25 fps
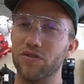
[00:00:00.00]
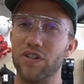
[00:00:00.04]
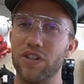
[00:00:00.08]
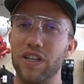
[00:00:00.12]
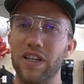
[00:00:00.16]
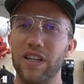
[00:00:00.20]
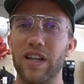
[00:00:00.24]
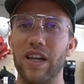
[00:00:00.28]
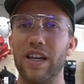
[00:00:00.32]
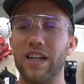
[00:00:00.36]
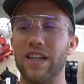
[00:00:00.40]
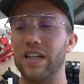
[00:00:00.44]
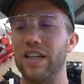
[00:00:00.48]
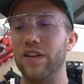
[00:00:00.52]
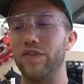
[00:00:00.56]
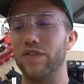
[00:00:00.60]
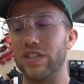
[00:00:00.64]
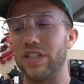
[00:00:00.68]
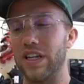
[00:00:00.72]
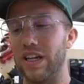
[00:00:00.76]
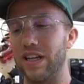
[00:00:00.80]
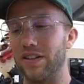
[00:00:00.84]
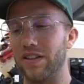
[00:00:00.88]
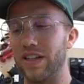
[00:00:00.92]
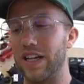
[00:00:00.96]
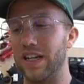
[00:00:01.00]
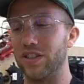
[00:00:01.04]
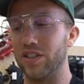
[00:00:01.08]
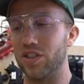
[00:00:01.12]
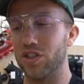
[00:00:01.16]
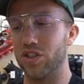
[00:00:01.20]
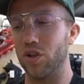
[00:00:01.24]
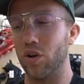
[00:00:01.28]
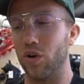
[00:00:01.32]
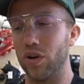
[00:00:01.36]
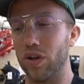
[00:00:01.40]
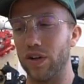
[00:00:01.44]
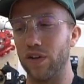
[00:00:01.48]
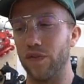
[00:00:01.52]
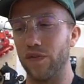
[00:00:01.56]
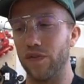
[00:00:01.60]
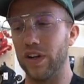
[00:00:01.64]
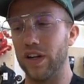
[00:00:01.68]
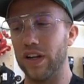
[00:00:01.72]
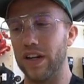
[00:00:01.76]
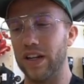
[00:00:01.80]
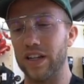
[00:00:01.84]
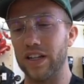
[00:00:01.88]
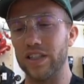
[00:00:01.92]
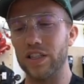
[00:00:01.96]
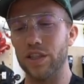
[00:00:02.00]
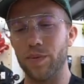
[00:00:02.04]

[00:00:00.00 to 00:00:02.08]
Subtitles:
really like gives that solid feeling,